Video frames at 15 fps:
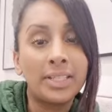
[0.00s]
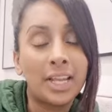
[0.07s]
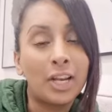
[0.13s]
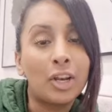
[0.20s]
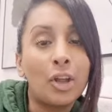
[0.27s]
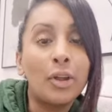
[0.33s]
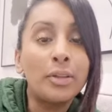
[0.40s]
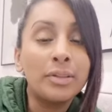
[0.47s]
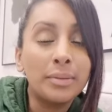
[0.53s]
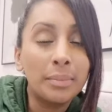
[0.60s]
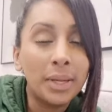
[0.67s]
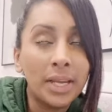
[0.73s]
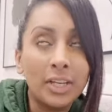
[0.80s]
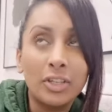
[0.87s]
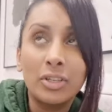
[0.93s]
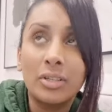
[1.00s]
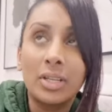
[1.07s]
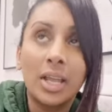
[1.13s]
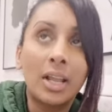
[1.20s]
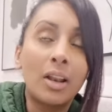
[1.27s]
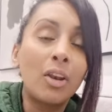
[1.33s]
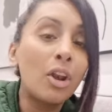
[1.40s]
take loads of pictures,
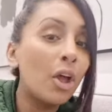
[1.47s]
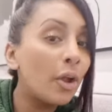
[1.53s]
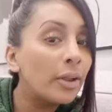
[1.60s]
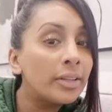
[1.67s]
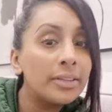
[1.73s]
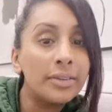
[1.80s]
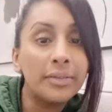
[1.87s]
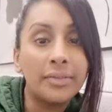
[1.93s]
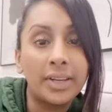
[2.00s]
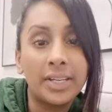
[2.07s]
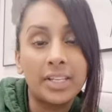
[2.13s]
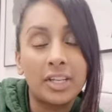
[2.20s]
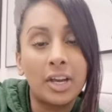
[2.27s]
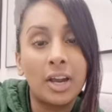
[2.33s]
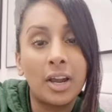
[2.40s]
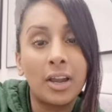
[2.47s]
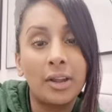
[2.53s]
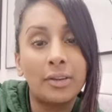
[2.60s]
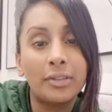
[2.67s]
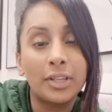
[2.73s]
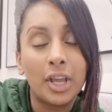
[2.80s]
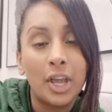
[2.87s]
take loads of
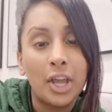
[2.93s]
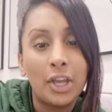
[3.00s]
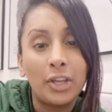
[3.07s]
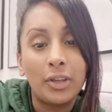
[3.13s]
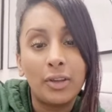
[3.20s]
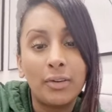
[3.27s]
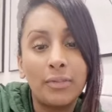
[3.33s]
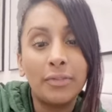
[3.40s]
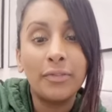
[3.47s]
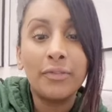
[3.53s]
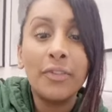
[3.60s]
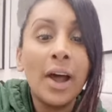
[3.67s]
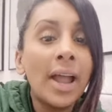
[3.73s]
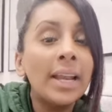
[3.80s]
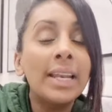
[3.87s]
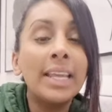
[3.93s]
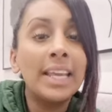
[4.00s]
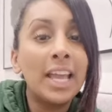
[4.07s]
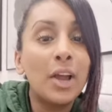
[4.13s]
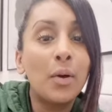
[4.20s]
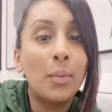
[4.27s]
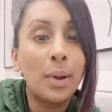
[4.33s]
videos. You can finally
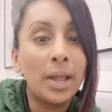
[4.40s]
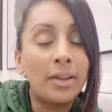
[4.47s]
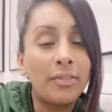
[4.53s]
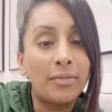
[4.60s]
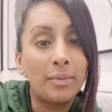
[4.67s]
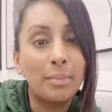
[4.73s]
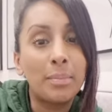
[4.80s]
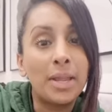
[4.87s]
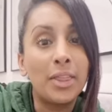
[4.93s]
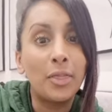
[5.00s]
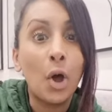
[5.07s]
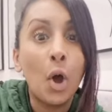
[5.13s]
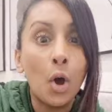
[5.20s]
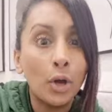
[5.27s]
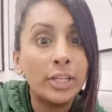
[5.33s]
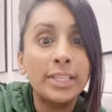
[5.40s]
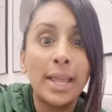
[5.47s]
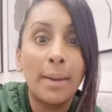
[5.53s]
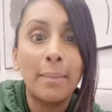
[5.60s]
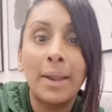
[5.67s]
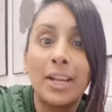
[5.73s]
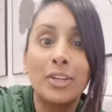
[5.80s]
get away from being the hot
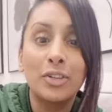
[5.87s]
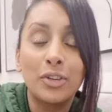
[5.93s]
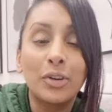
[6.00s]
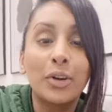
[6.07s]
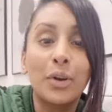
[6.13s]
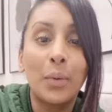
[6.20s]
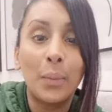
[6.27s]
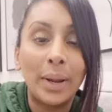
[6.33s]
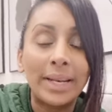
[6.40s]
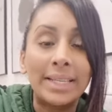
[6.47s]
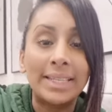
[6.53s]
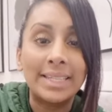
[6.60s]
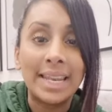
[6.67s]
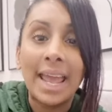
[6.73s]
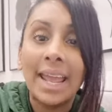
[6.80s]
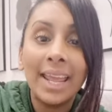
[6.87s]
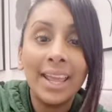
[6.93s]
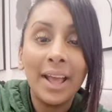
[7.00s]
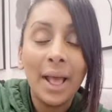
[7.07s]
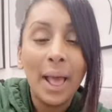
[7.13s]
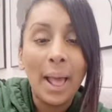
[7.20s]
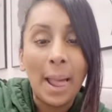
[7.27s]
day matron on a Wednesday.
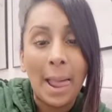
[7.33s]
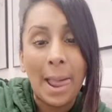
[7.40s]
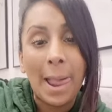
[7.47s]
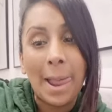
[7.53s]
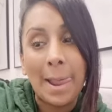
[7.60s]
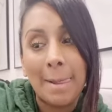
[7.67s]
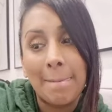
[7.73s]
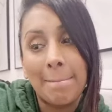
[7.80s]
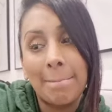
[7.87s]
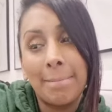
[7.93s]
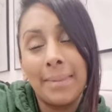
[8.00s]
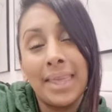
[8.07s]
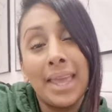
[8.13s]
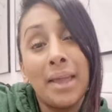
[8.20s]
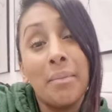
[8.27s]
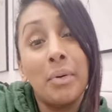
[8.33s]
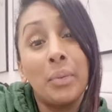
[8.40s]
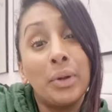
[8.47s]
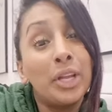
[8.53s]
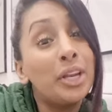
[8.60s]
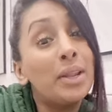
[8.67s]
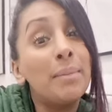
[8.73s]
But
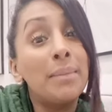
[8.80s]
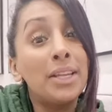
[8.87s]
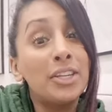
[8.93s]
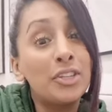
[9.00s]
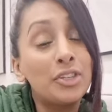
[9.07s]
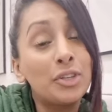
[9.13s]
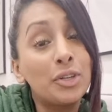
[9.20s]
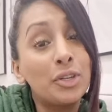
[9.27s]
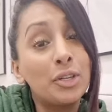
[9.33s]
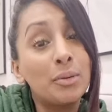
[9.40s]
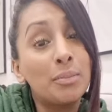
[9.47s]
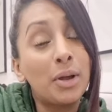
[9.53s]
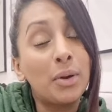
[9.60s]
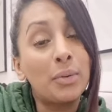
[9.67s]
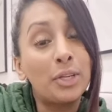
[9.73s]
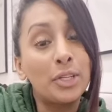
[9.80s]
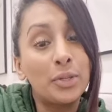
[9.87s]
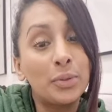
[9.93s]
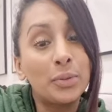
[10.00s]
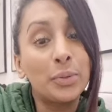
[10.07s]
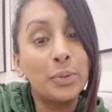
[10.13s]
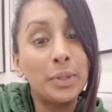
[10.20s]
we're gonna miss you, but I wish you
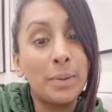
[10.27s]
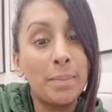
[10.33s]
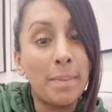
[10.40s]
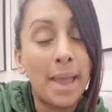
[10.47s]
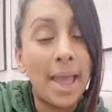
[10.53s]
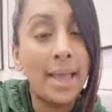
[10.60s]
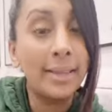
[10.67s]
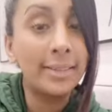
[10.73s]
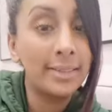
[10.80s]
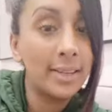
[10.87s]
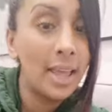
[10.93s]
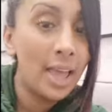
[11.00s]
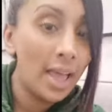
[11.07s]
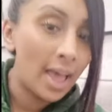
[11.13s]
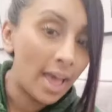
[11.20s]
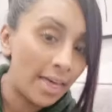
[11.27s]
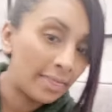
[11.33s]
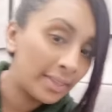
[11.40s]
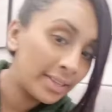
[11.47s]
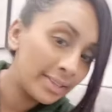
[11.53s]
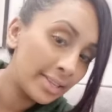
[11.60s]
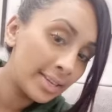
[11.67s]
all the best. And
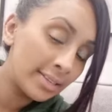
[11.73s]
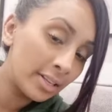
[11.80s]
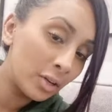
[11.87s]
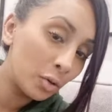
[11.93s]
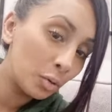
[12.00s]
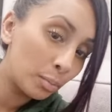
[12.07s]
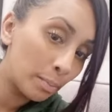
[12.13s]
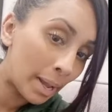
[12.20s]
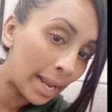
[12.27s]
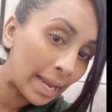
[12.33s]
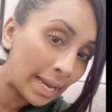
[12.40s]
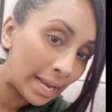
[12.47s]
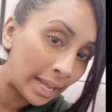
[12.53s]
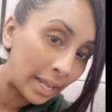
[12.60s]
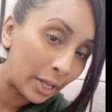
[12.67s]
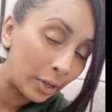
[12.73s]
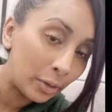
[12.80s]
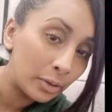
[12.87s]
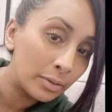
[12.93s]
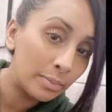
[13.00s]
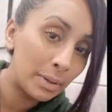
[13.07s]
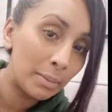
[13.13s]
this is little Bailey,
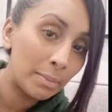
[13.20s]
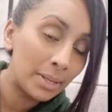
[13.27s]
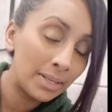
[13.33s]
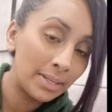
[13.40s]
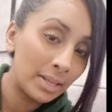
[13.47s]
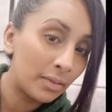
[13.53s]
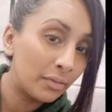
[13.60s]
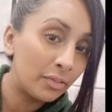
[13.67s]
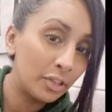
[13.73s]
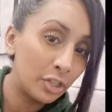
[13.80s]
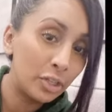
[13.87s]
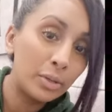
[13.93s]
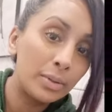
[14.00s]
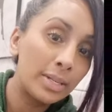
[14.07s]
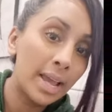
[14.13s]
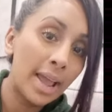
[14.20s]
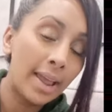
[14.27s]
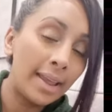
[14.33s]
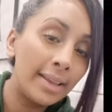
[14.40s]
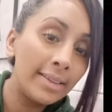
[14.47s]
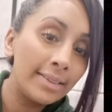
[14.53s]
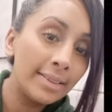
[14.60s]
who's been missing for 2
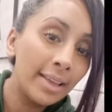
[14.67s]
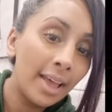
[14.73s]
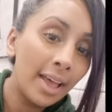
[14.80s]
days,